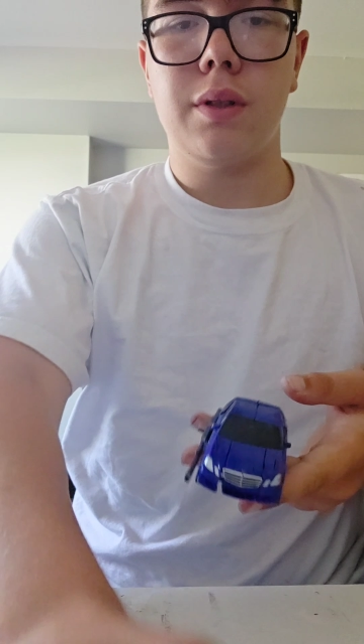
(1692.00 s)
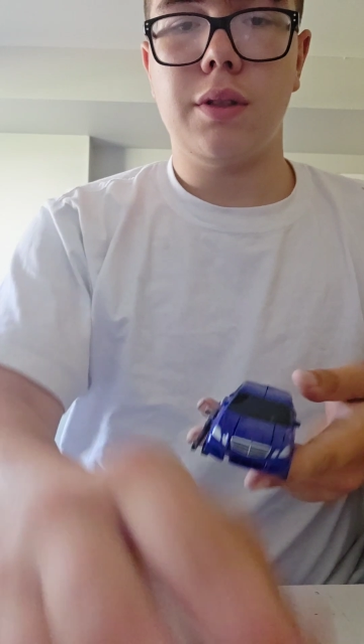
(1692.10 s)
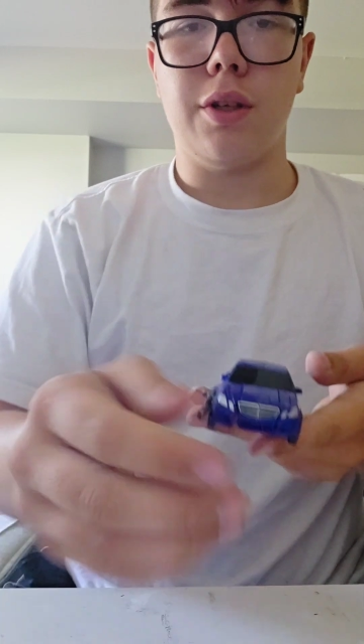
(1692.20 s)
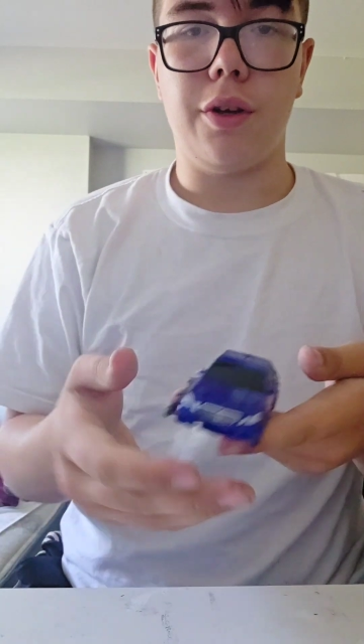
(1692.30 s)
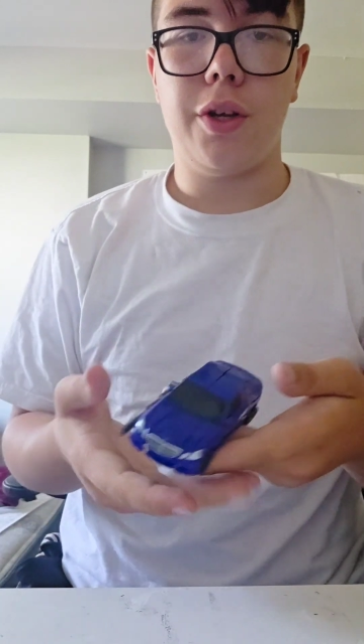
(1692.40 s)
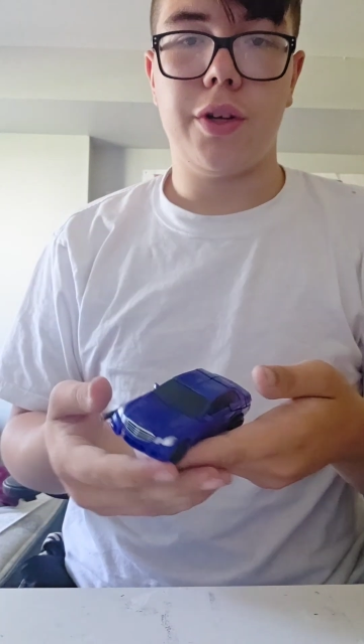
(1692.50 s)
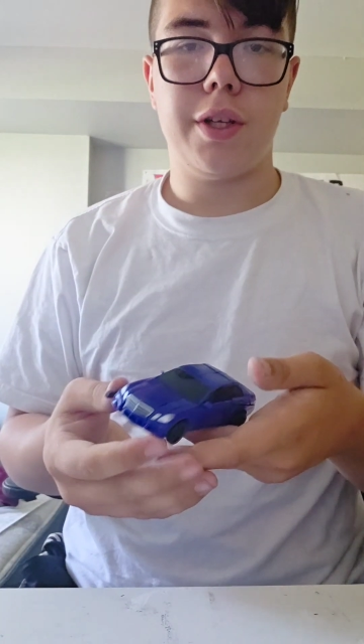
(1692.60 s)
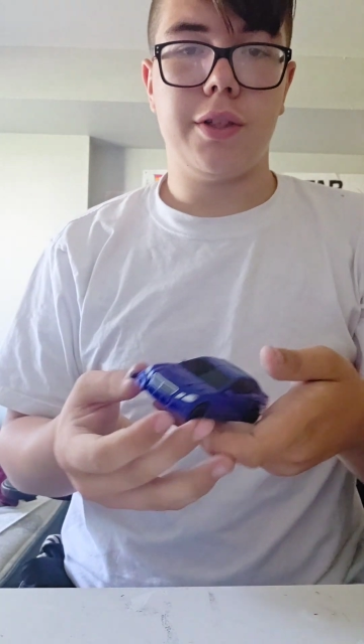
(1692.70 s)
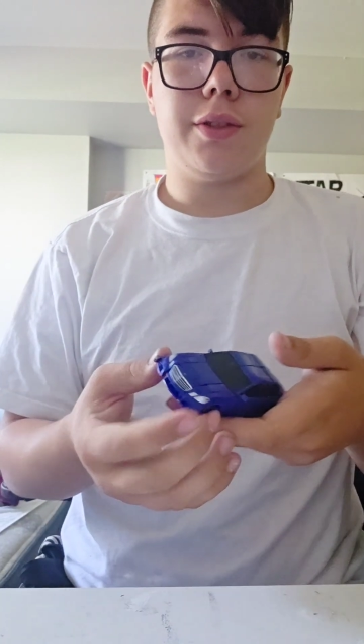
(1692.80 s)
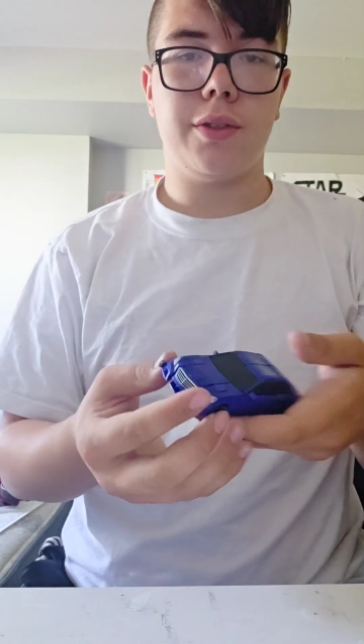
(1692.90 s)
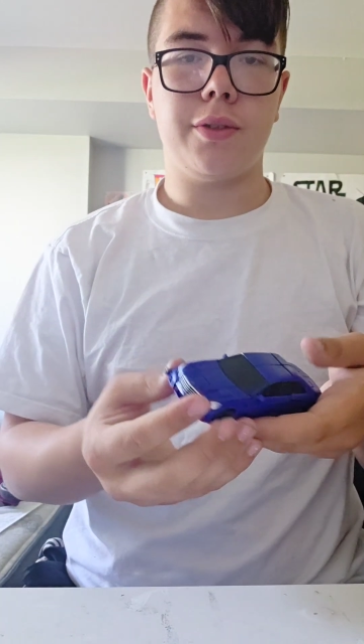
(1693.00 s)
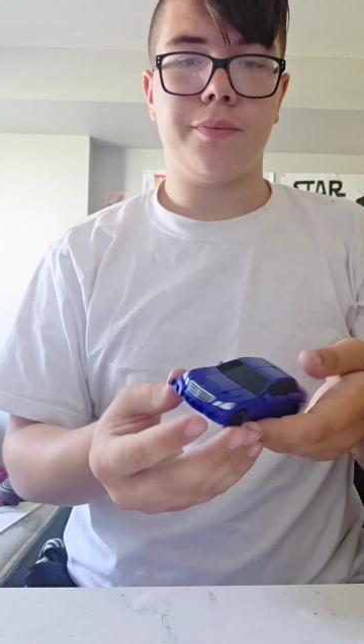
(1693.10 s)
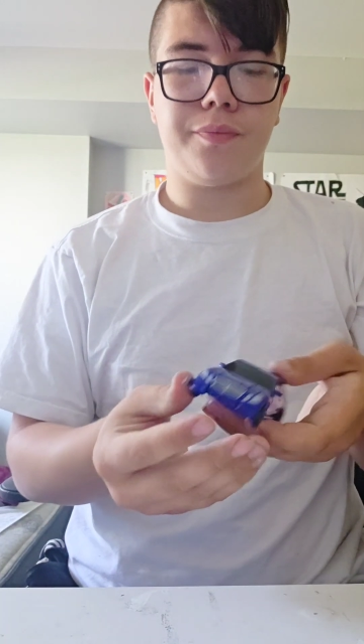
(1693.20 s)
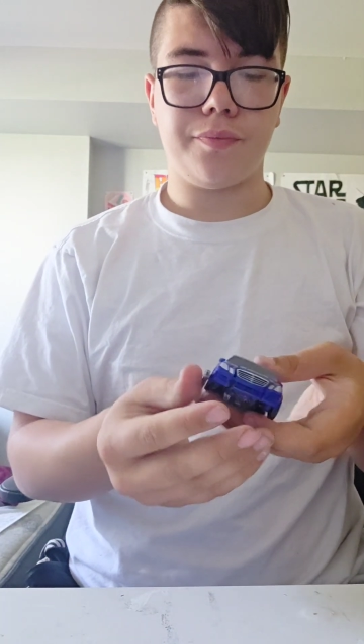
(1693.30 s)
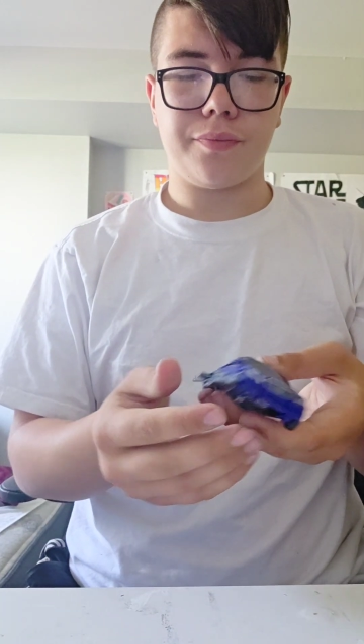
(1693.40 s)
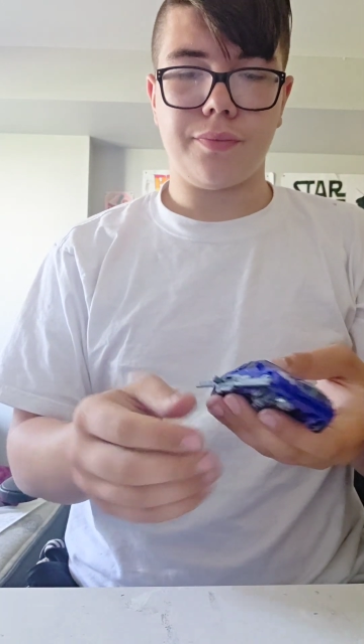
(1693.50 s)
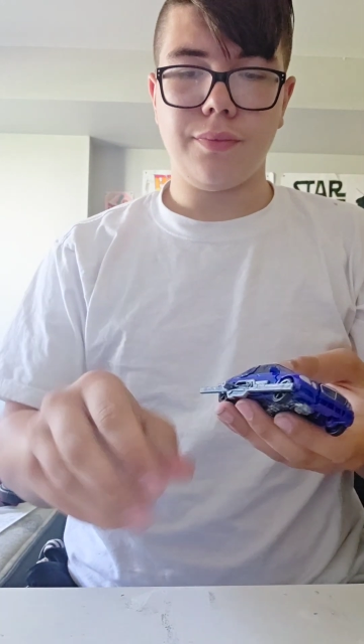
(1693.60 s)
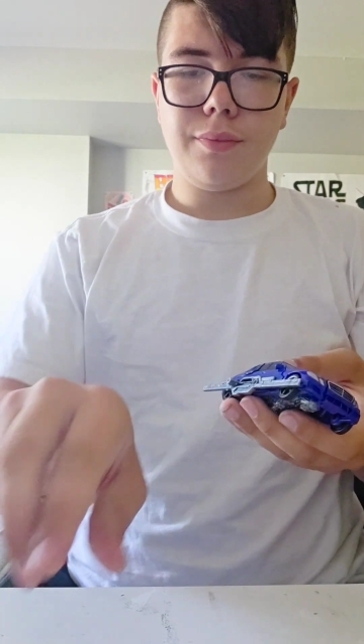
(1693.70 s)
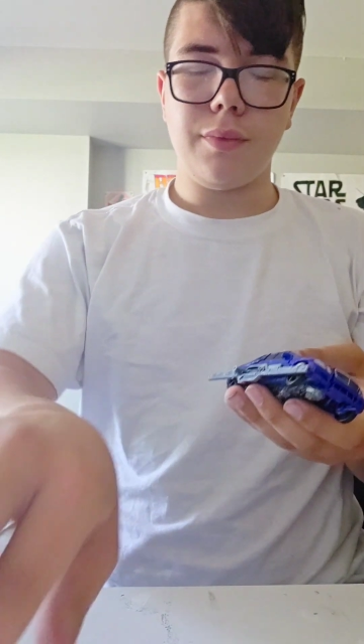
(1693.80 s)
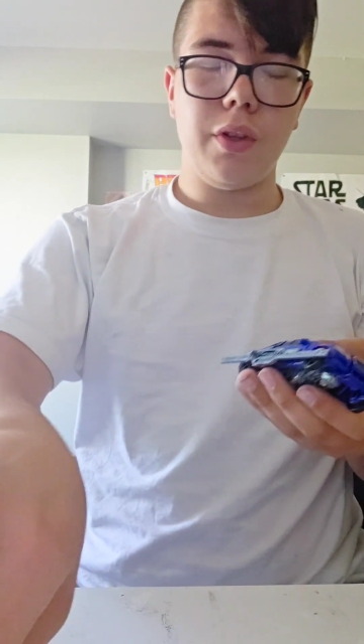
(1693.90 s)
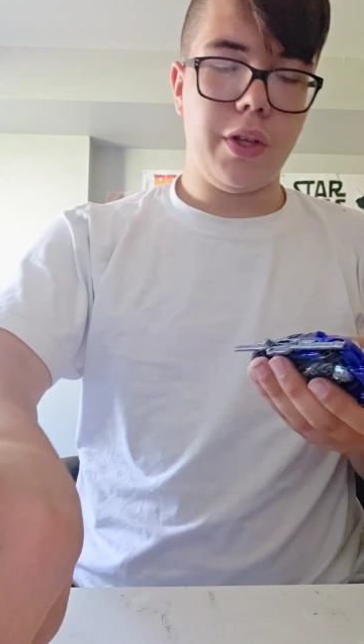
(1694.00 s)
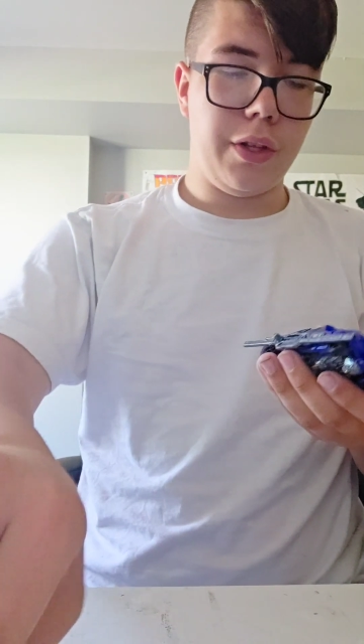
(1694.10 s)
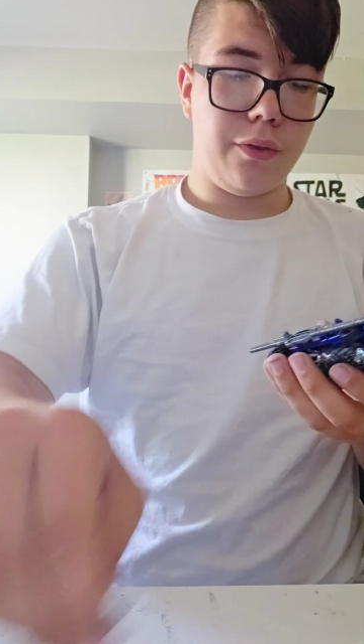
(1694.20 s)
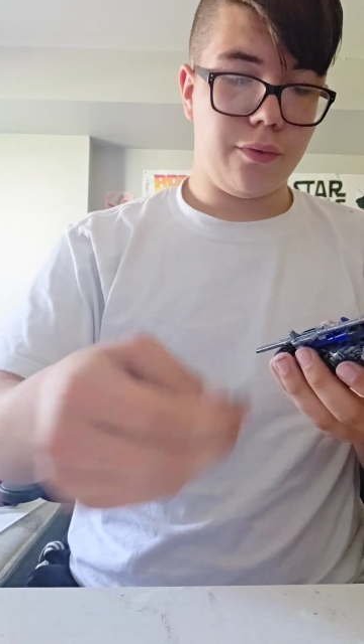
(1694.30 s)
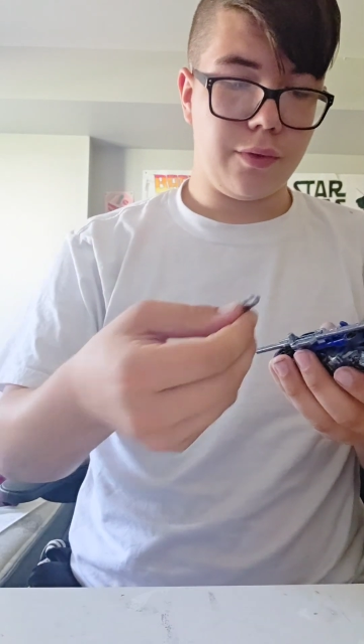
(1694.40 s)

So here it is. And